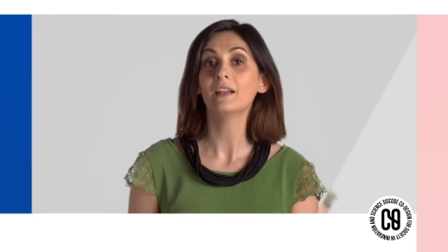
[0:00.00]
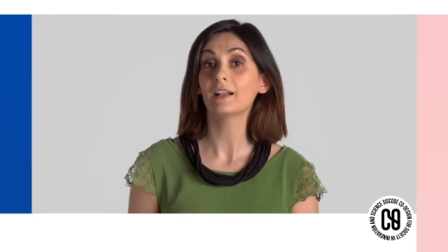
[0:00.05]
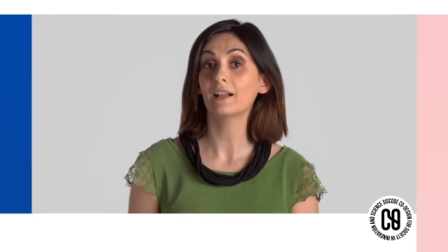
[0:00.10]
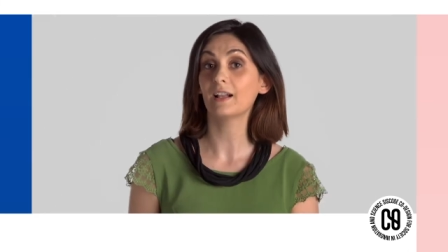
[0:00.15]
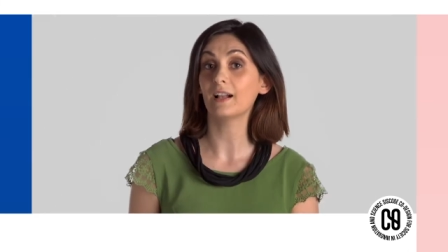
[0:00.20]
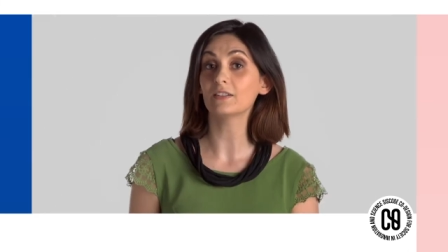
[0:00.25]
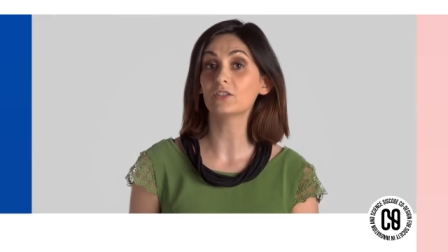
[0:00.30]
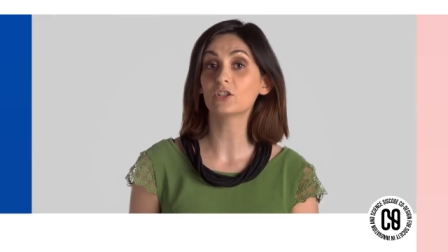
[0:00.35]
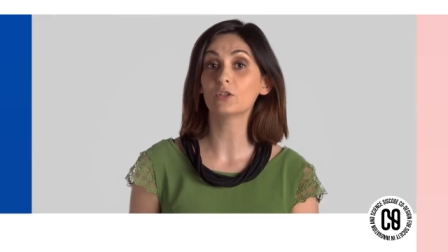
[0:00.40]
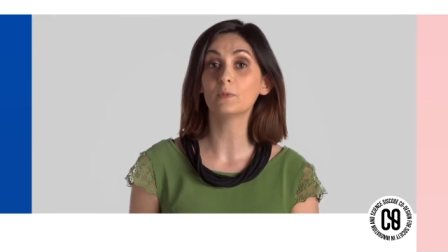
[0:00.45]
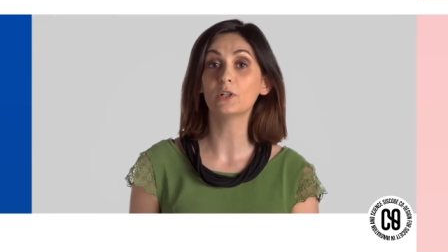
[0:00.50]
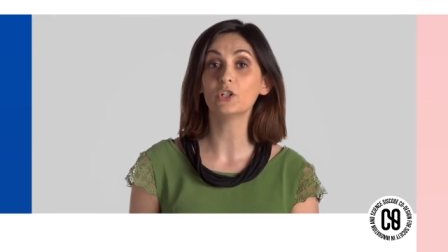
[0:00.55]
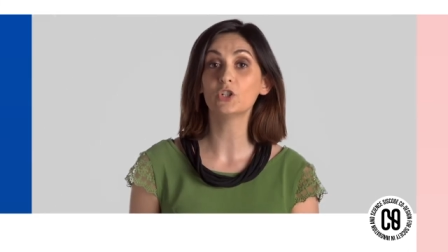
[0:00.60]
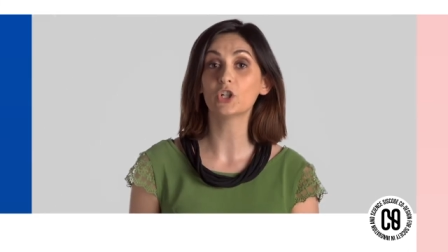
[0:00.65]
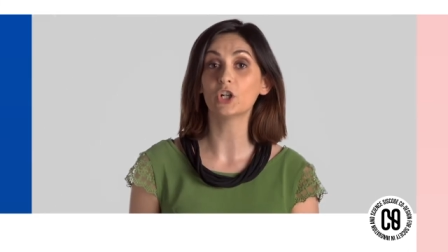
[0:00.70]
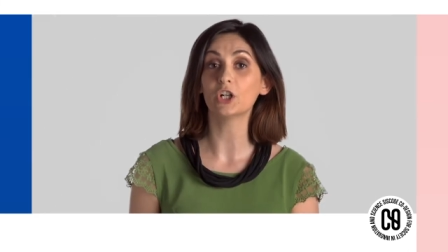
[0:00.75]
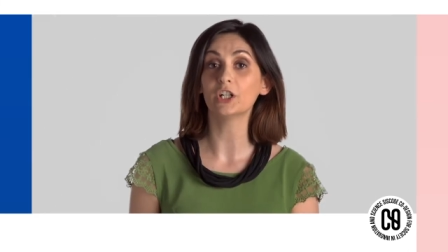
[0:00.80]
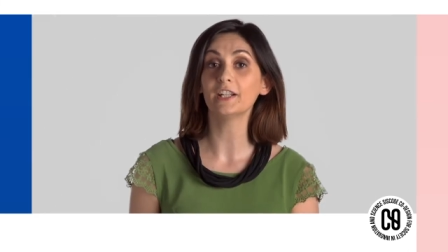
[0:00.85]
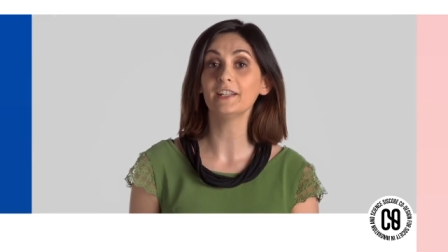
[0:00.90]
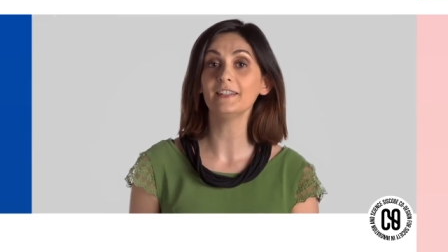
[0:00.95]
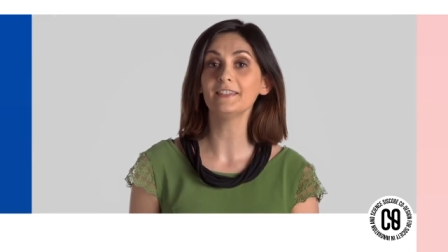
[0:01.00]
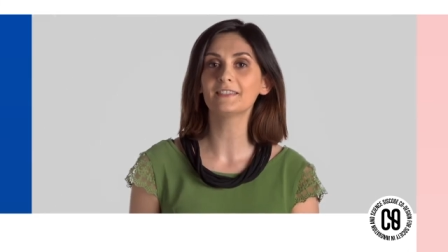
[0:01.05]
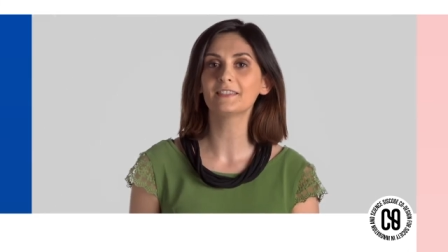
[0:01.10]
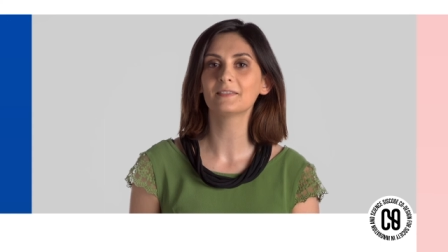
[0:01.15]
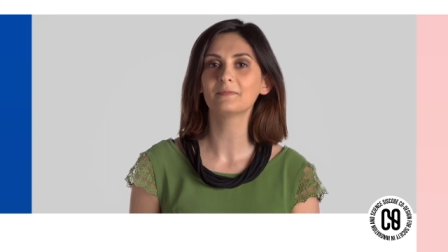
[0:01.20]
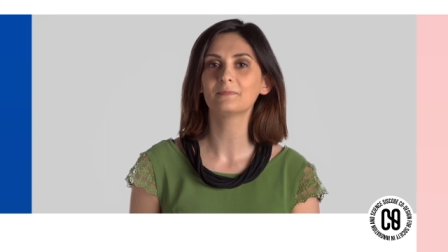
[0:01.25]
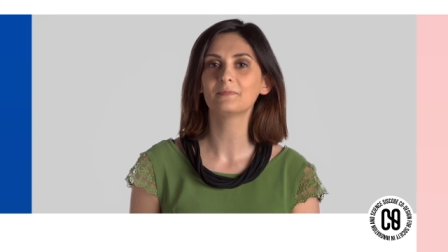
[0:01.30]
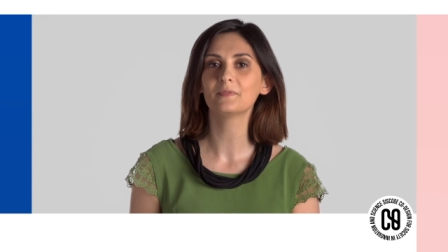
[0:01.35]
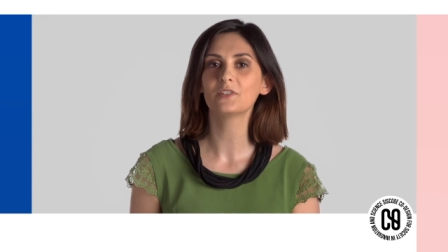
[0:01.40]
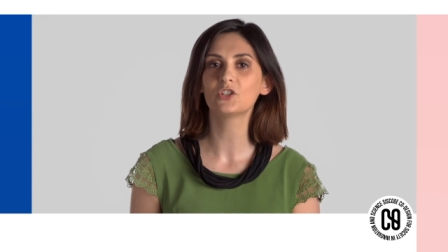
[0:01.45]
Customer journeys,
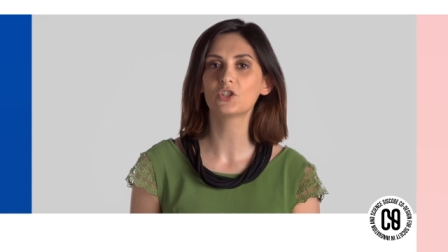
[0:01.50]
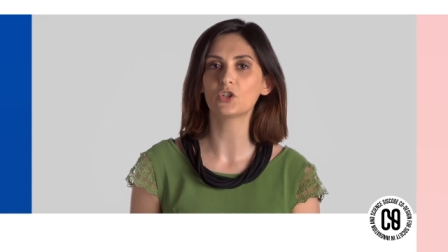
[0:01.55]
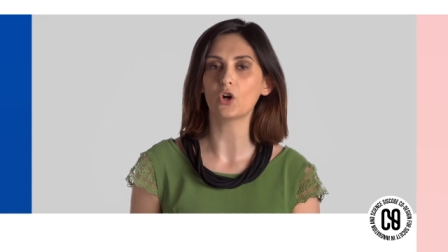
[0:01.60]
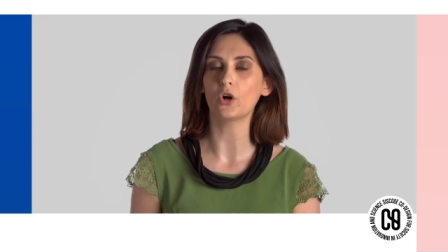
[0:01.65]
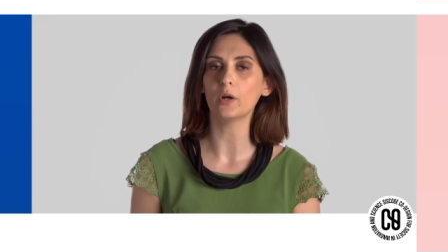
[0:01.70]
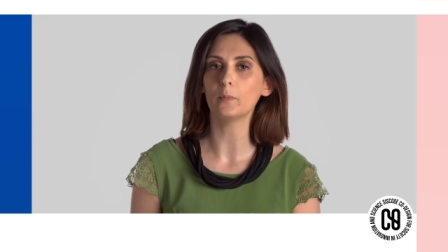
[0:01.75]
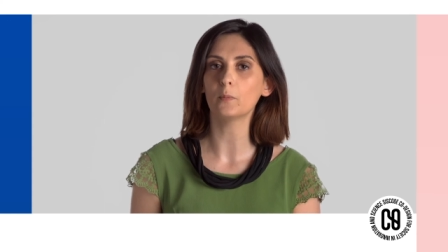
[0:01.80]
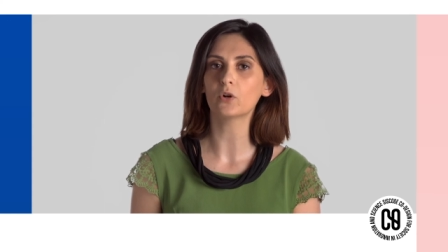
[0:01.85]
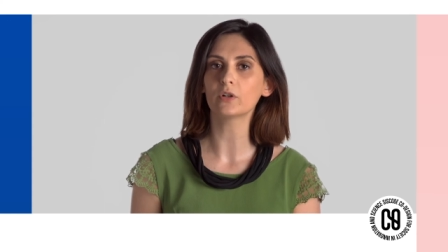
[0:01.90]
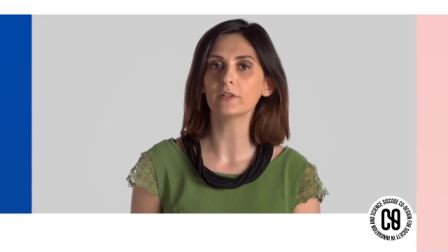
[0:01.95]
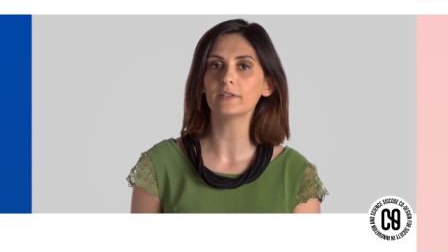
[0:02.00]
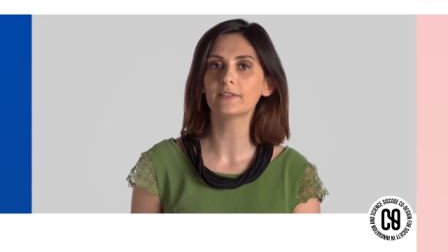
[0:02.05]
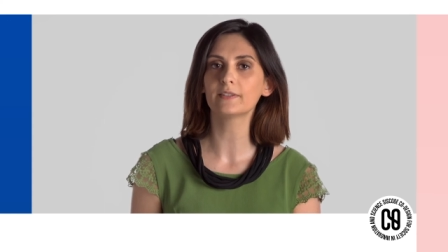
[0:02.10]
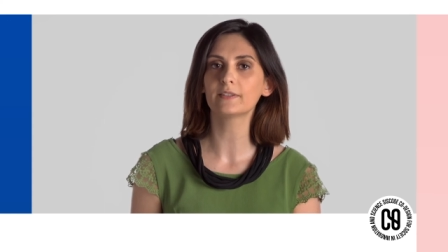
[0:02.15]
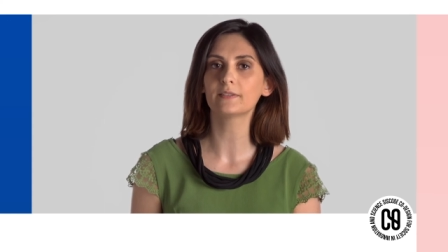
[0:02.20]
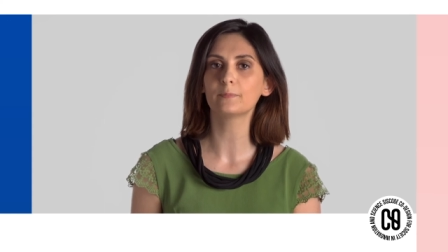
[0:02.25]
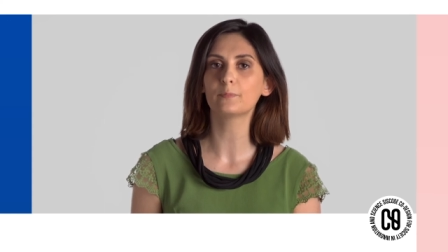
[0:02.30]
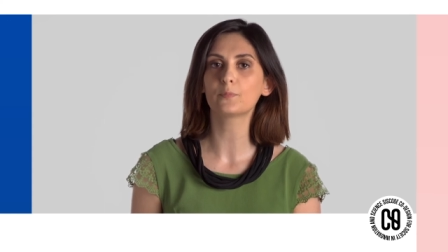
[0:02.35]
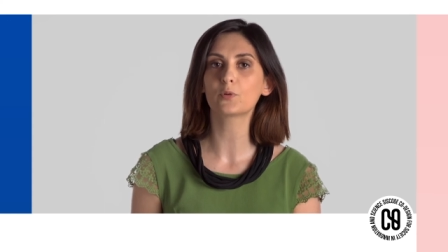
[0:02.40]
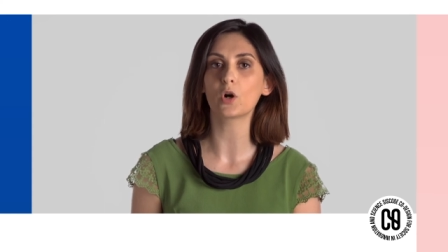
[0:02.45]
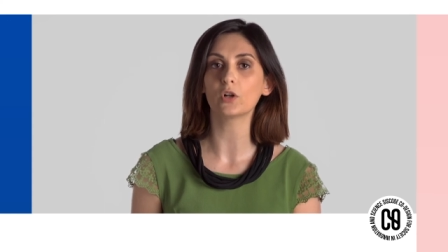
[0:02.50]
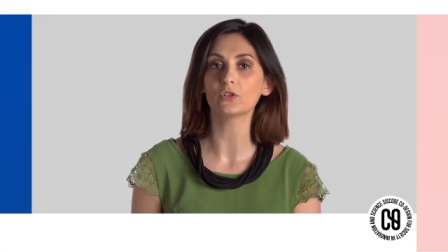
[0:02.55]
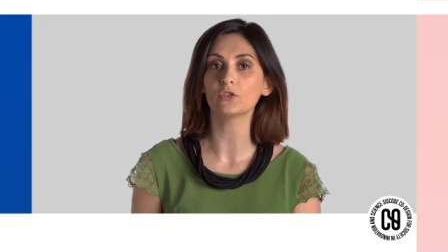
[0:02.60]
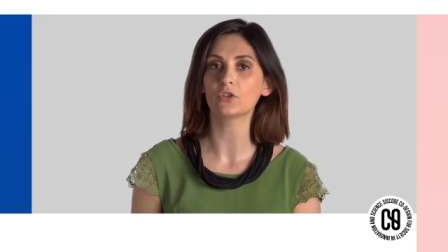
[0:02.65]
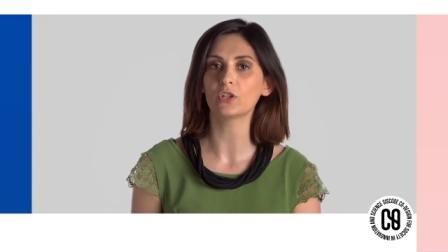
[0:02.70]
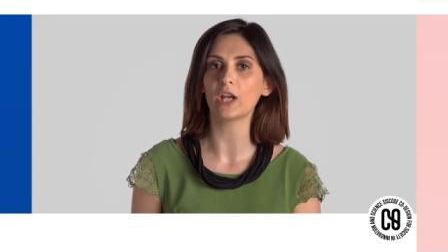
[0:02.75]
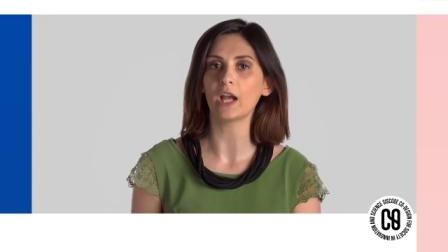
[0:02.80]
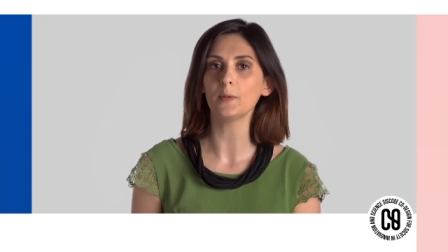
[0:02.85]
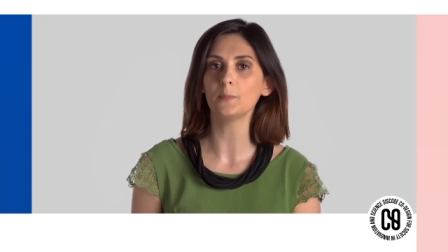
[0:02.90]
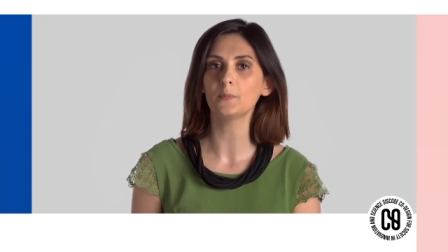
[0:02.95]
storyboards,
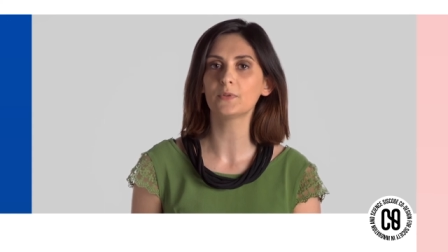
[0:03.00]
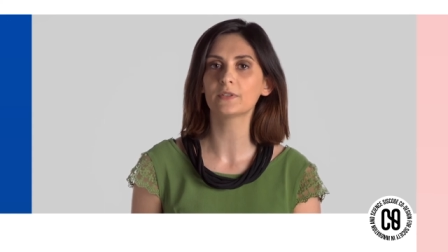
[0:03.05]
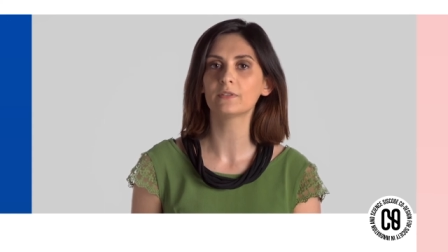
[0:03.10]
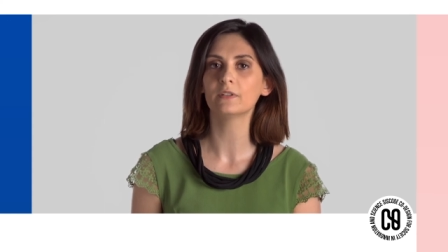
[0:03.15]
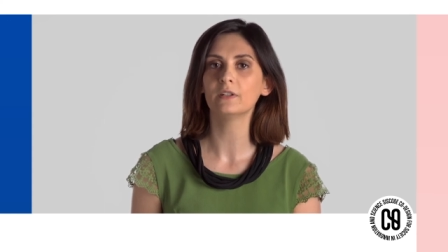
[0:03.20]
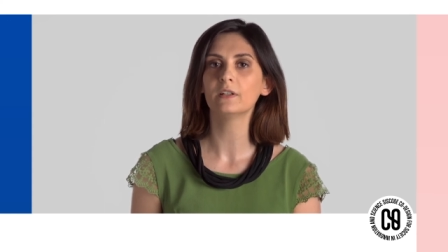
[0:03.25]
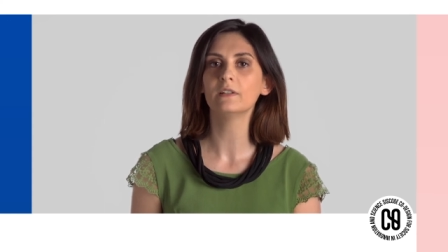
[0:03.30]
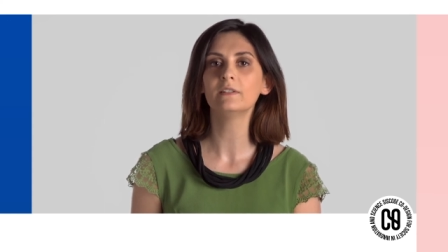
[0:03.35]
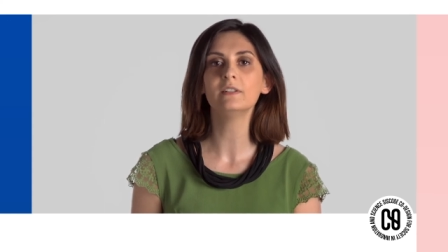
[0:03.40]
prototypes,